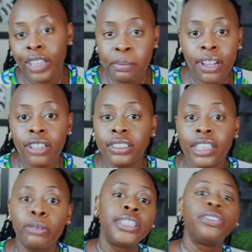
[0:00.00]
email
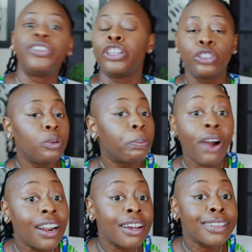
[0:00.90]
sequence for your new
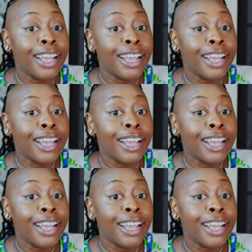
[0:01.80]
product